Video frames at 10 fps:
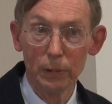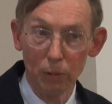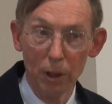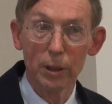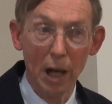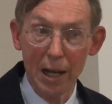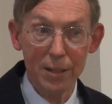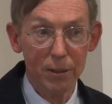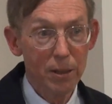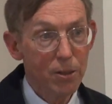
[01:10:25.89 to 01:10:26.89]
You want a
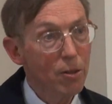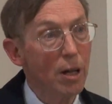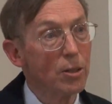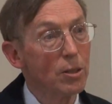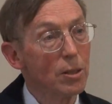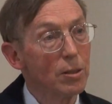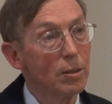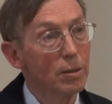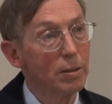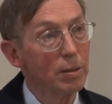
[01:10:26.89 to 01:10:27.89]
guide you can trust.
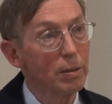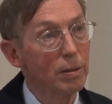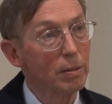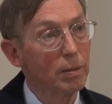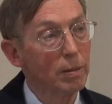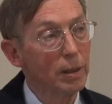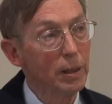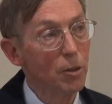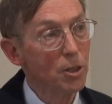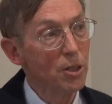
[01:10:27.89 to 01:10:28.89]

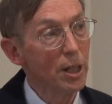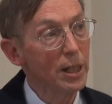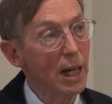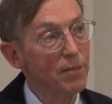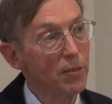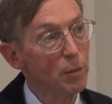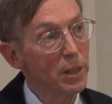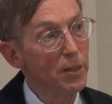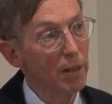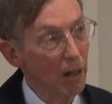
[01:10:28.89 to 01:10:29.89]
He knows the city. I've never
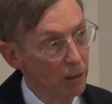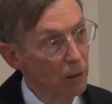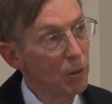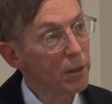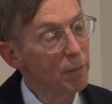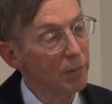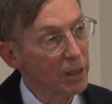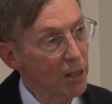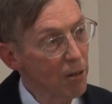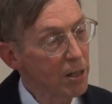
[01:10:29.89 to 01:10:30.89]
been there. I'll go with him
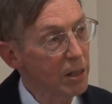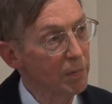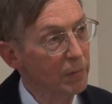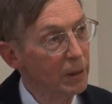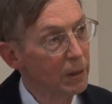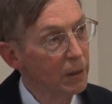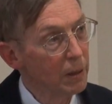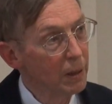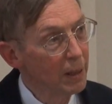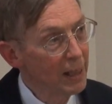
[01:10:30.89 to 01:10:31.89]
because I trust him.
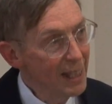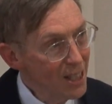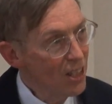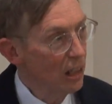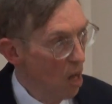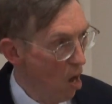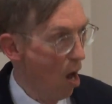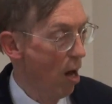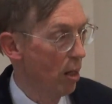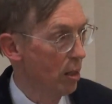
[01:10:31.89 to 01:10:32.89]
Is the
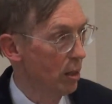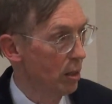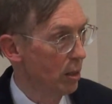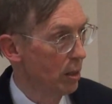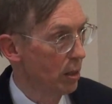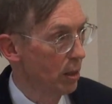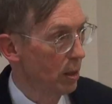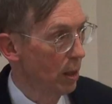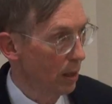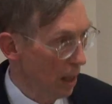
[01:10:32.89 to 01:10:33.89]
law
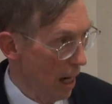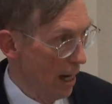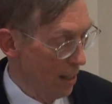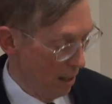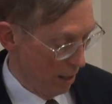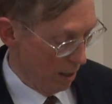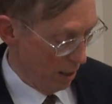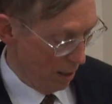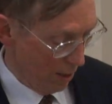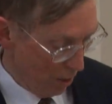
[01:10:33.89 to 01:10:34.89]
a guide
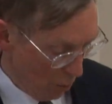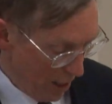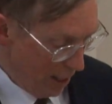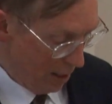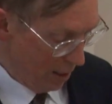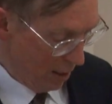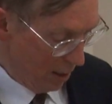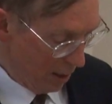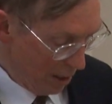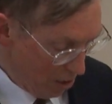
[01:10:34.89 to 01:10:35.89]
that we
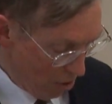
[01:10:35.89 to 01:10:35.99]
can